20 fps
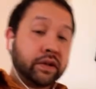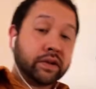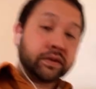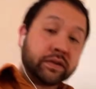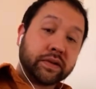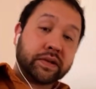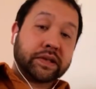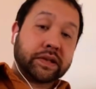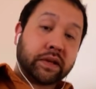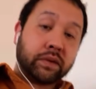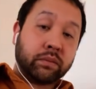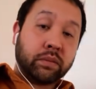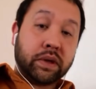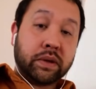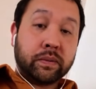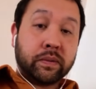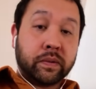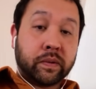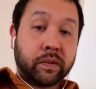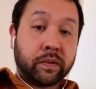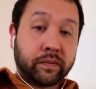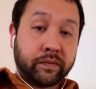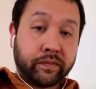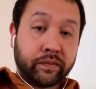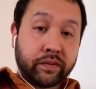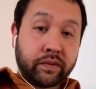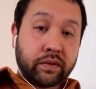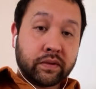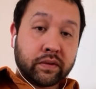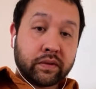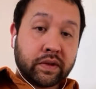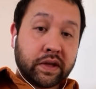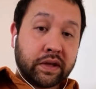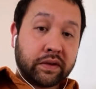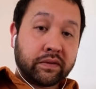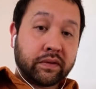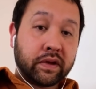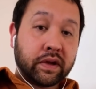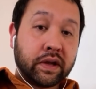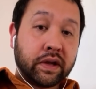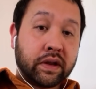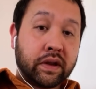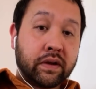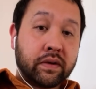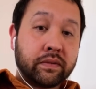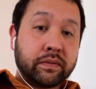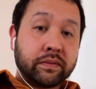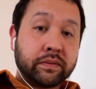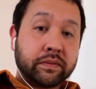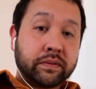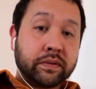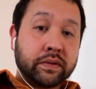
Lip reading: Interesting people. Thanks for hanging out.